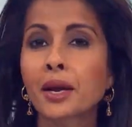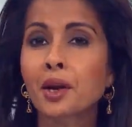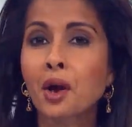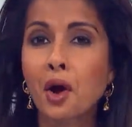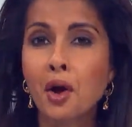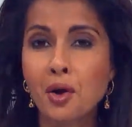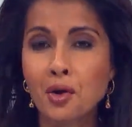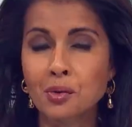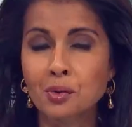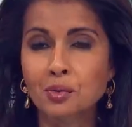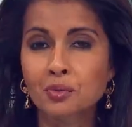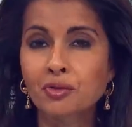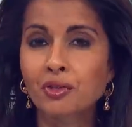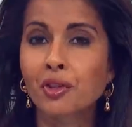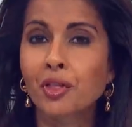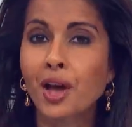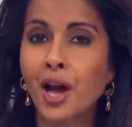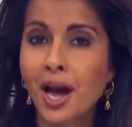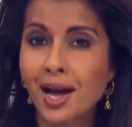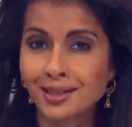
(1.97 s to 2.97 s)
like home
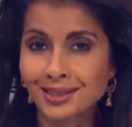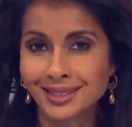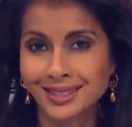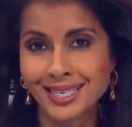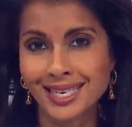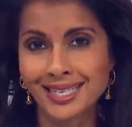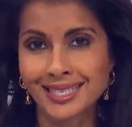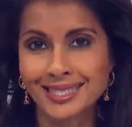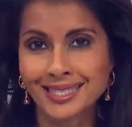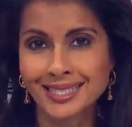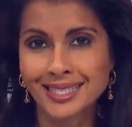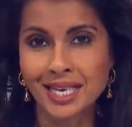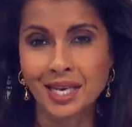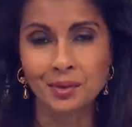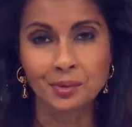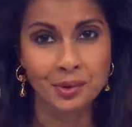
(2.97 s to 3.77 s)
for the holidays.